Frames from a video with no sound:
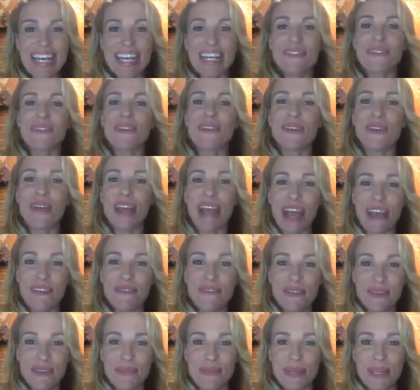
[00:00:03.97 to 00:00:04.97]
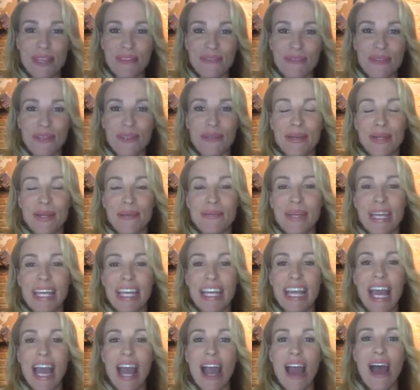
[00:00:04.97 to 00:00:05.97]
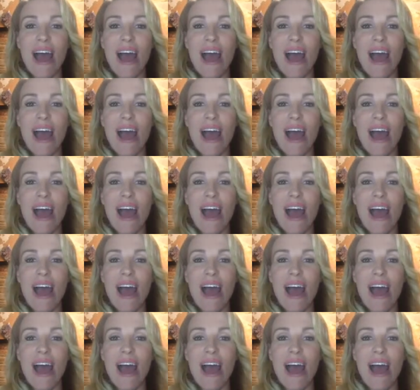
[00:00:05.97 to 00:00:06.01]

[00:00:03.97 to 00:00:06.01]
If you have not been following me,